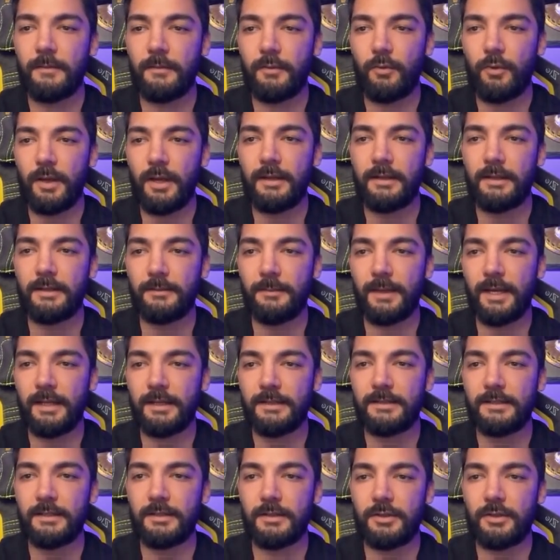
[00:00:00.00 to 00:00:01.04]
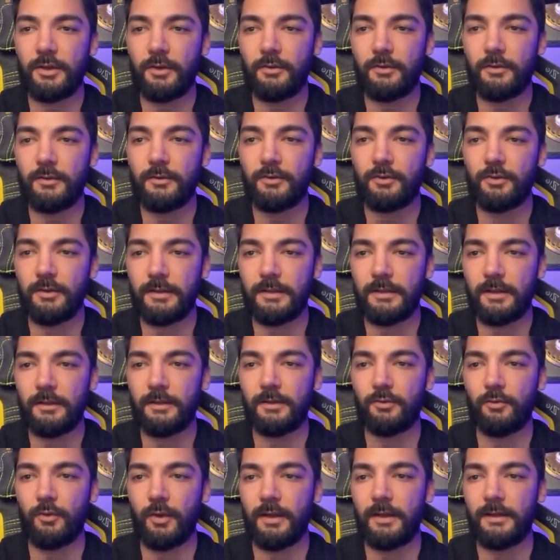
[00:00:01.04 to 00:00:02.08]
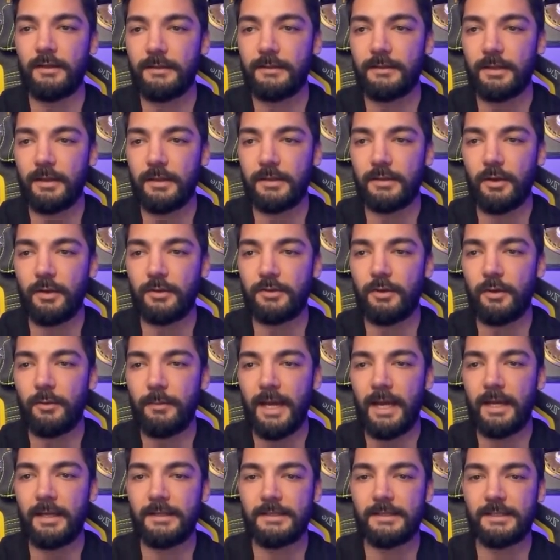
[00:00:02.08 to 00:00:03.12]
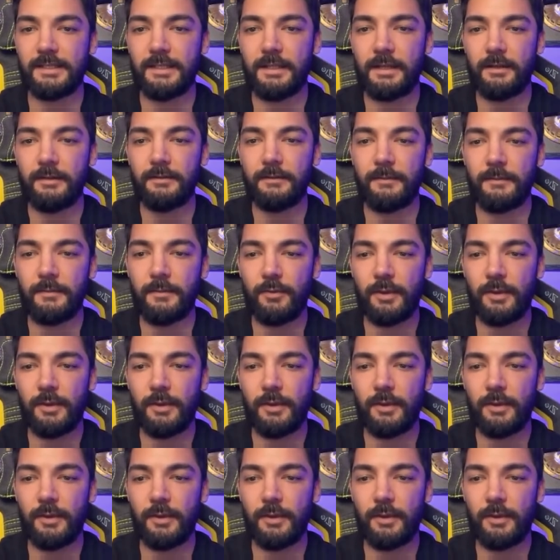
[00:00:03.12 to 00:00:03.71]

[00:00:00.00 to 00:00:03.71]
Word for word: Where this balance is shown, look, there is wallet. There is also a balance here.